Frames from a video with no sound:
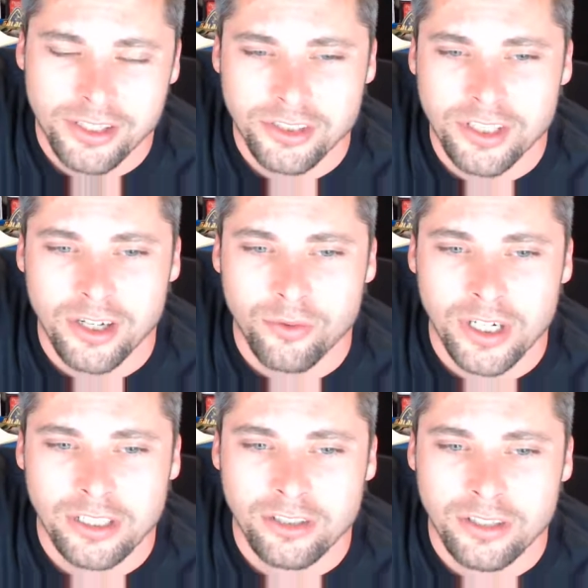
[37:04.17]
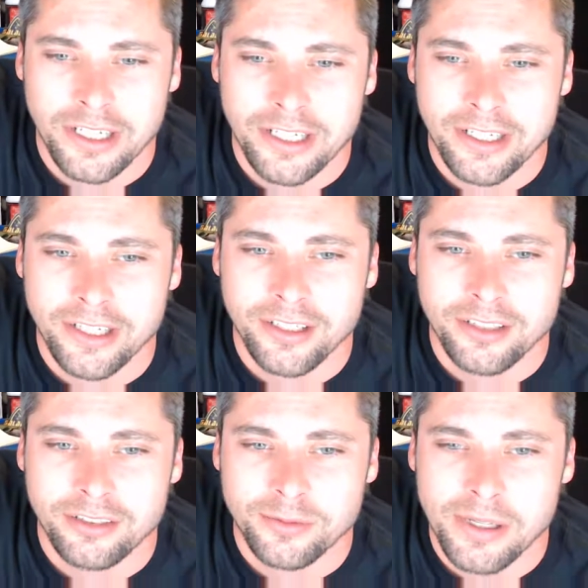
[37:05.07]
It's just like a regular day
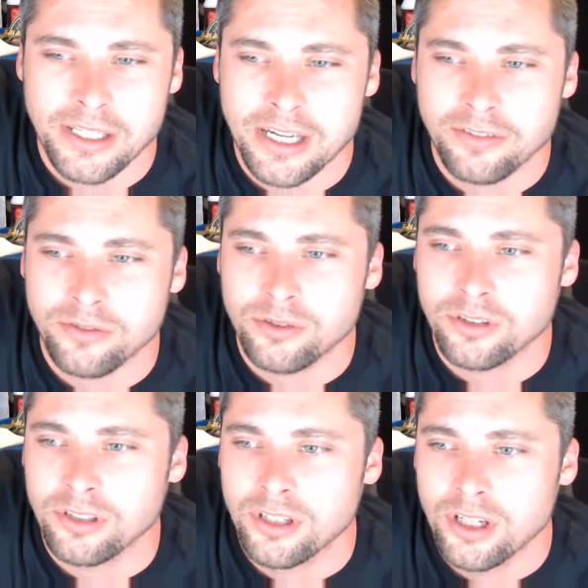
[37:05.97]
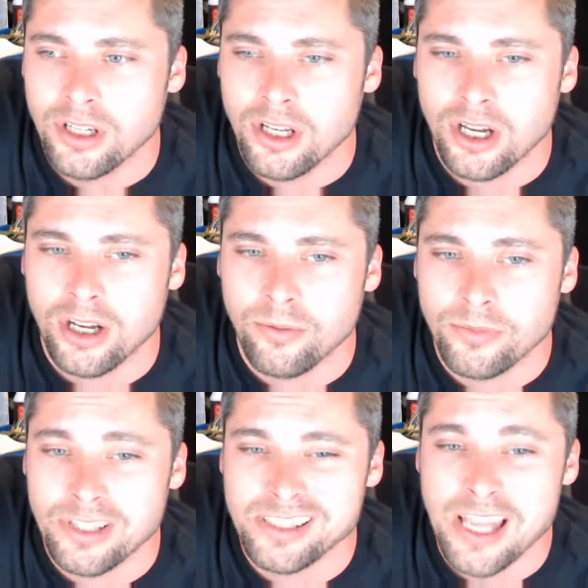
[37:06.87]
here. It's about 94.
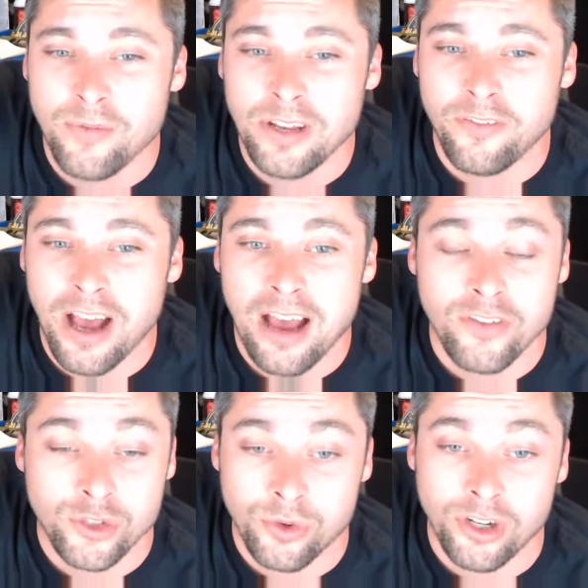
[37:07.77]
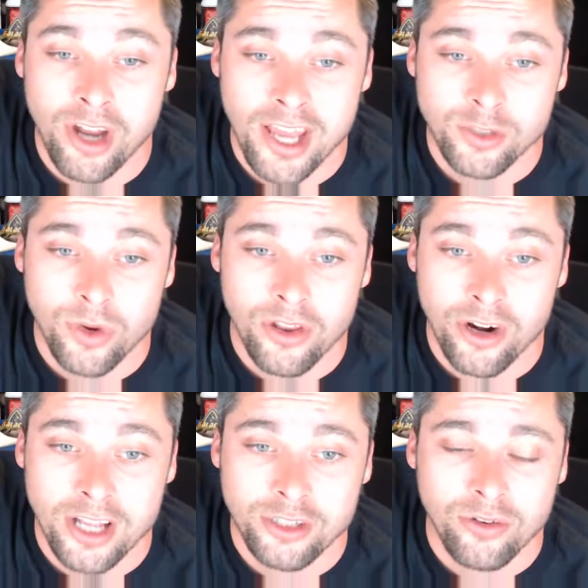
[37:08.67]
75 is real nice weather,
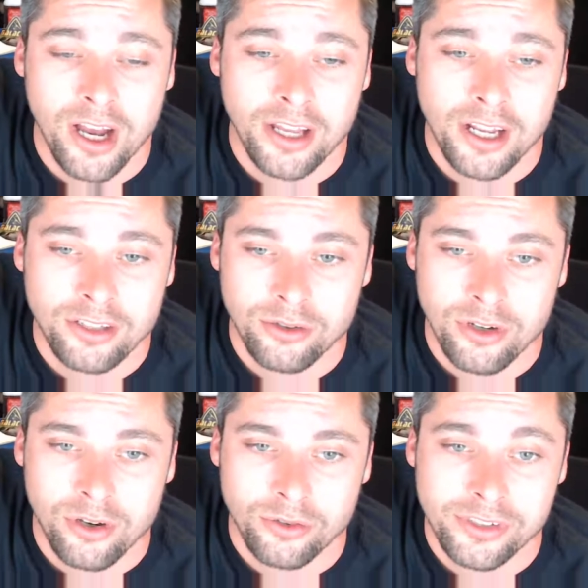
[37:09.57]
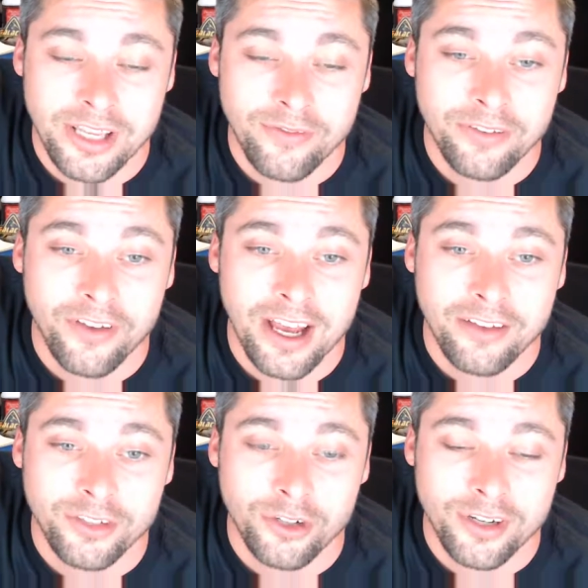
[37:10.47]
not too hot, not too cold.
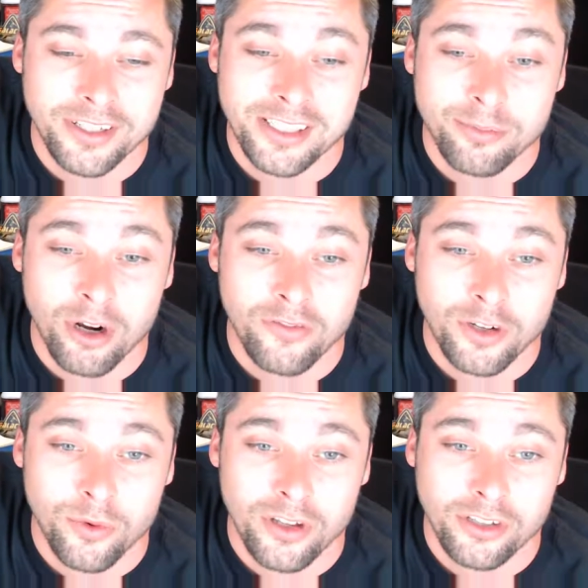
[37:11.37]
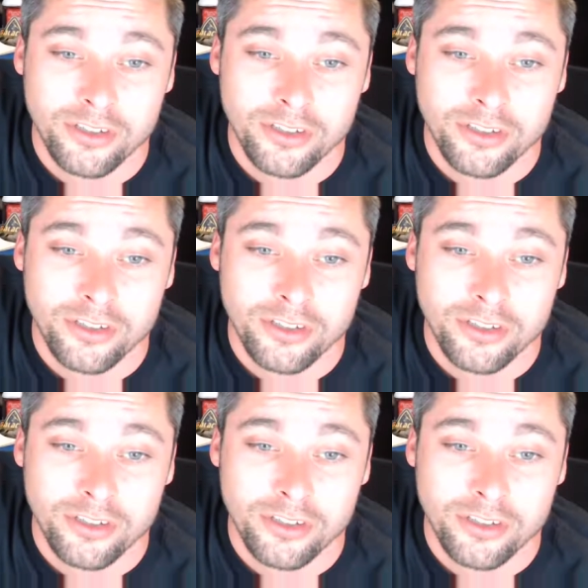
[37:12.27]
75 degrees is perfect weather.